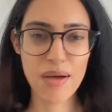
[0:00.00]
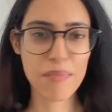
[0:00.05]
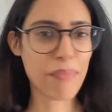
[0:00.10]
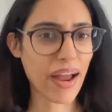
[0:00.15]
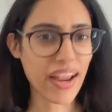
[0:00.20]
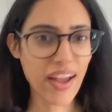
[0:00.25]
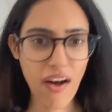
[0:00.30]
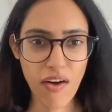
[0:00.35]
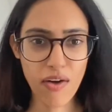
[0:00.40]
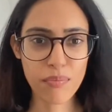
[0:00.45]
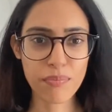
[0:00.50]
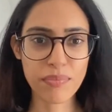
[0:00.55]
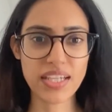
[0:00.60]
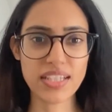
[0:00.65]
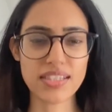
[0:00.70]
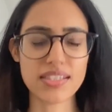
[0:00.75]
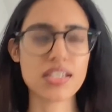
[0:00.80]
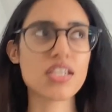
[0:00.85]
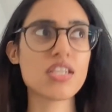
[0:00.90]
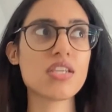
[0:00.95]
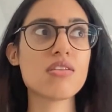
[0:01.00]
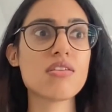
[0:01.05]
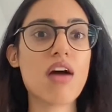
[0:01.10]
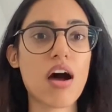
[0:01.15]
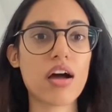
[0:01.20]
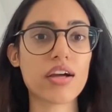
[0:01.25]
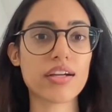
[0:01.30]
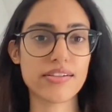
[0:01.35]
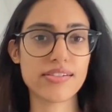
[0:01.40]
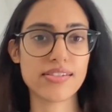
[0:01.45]
by all means,
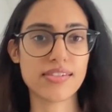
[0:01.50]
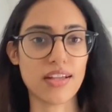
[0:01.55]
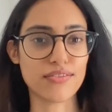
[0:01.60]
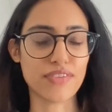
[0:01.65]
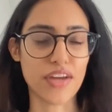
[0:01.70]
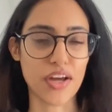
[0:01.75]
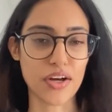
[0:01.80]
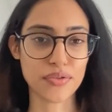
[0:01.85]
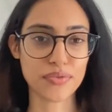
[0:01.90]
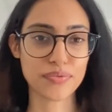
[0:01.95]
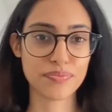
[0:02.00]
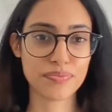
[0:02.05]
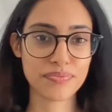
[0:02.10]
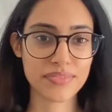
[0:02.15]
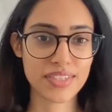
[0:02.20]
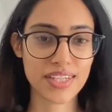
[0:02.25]
knock yourself out.